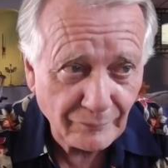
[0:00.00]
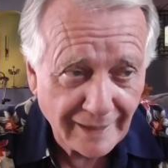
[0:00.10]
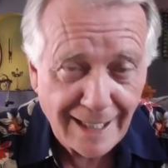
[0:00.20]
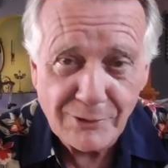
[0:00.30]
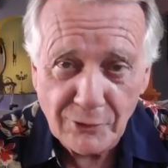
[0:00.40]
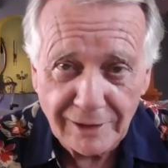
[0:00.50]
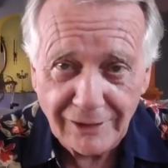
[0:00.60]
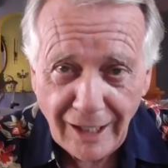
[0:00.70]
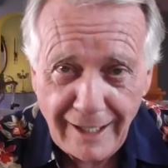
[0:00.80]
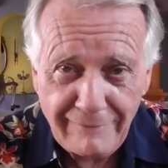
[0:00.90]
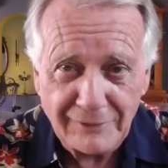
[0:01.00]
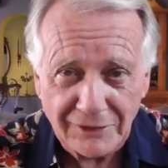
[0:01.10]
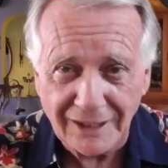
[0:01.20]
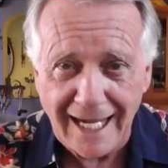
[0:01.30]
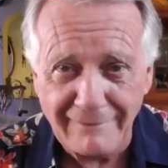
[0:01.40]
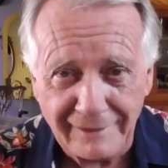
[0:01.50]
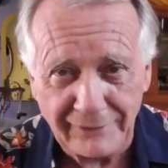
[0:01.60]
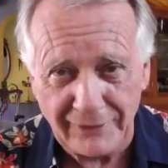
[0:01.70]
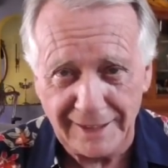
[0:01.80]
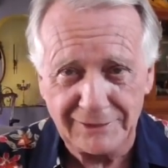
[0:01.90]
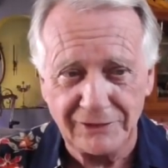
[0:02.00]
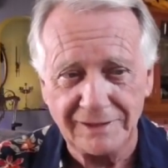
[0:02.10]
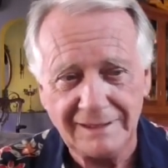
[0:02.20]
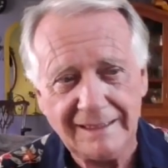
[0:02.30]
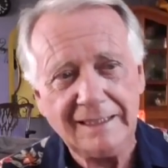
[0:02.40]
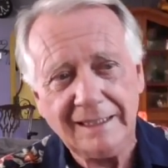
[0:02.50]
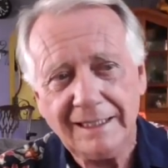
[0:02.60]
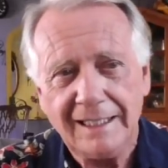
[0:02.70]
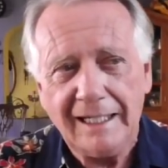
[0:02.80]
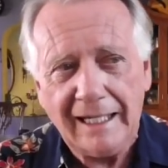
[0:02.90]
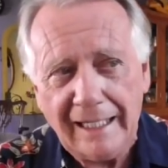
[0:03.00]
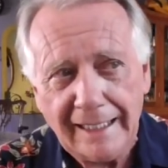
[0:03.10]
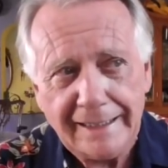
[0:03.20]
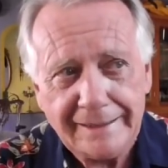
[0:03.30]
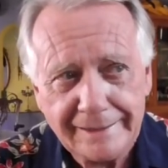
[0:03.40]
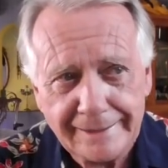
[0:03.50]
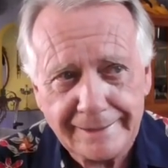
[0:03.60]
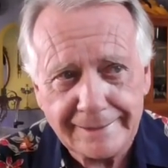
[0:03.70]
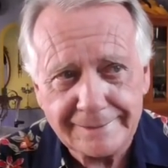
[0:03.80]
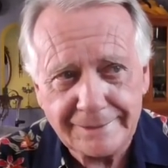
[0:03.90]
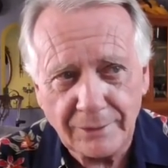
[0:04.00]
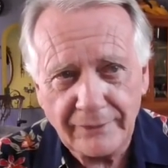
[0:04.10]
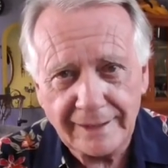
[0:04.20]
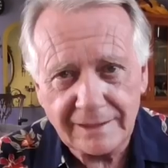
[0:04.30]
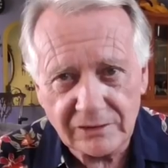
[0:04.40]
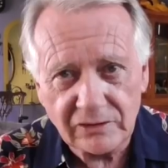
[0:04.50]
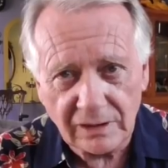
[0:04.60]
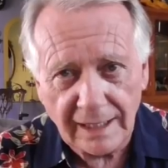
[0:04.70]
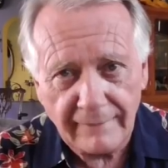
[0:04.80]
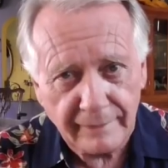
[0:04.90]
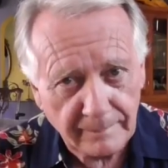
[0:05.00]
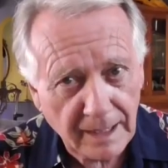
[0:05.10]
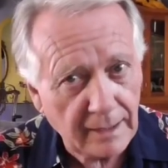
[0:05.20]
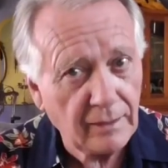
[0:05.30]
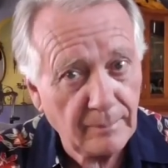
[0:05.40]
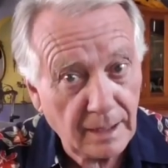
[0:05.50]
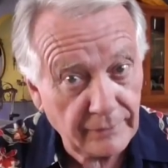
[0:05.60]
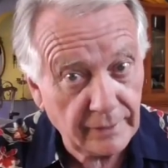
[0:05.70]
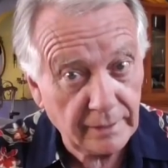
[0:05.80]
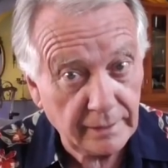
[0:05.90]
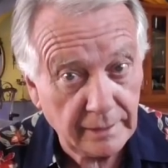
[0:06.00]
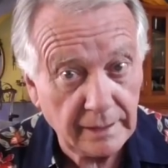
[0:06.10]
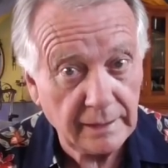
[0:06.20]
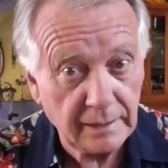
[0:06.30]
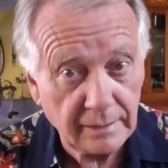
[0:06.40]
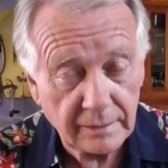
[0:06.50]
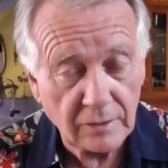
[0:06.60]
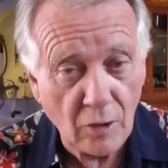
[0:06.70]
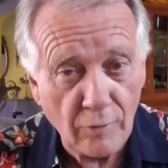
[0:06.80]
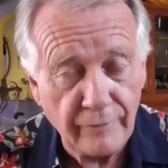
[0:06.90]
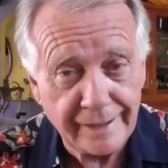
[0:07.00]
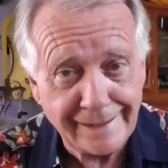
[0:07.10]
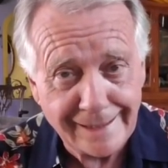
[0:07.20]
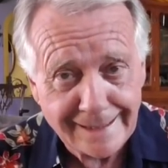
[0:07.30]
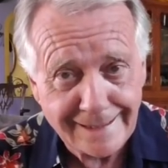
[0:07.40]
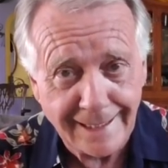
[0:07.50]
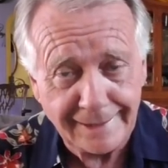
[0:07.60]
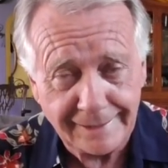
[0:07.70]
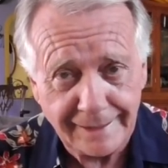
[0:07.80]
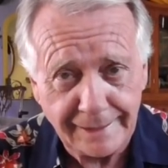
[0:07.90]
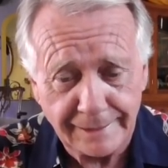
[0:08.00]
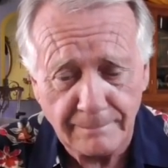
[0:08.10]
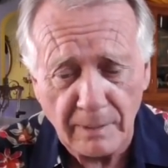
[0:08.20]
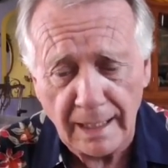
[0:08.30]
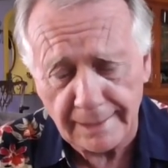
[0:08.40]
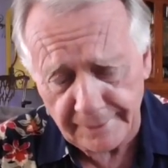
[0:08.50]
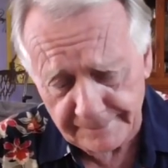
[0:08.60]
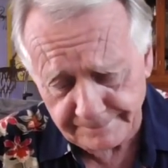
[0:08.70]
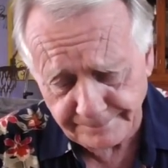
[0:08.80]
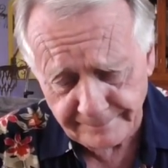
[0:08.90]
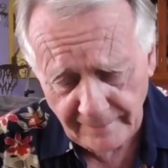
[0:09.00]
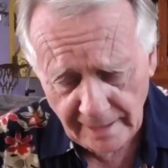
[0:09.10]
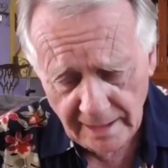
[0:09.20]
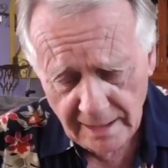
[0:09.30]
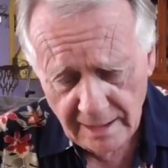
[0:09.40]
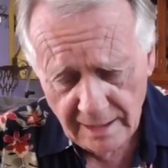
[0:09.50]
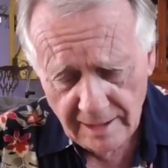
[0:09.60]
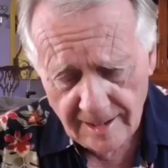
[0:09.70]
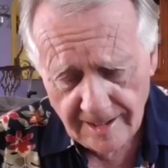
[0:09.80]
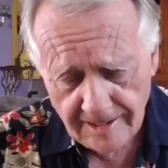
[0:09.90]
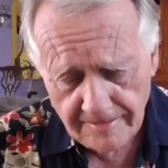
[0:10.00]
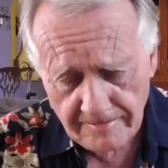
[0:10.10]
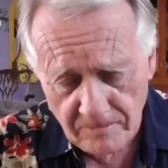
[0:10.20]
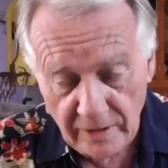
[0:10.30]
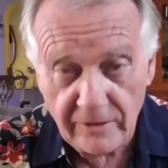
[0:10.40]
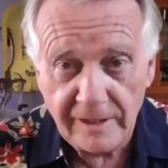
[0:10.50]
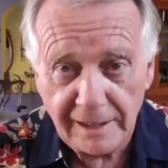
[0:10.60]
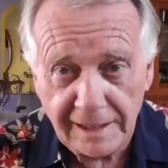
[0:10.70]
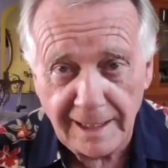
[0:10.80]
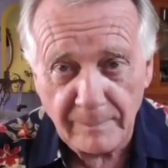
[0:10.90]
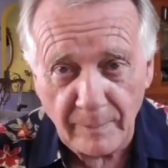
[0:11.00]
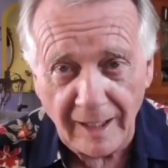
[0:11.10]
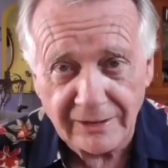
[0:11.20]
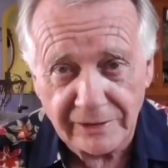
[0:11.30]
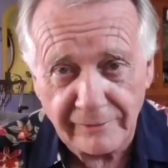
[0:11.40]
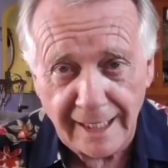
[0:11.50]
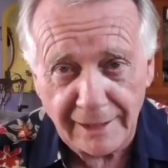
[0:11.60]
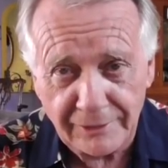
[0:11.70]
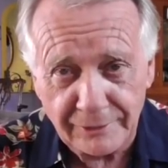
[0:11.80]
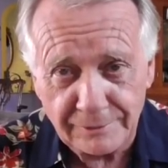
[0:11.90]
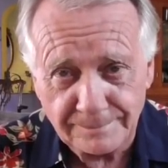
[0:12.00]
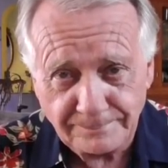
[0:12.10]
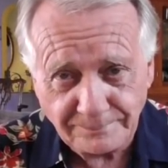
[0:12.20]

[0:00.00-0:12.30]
nature and life to laugh at things, and I don't think this is a laughing matter about the COVID-19, but we do need to keep a positive attitude.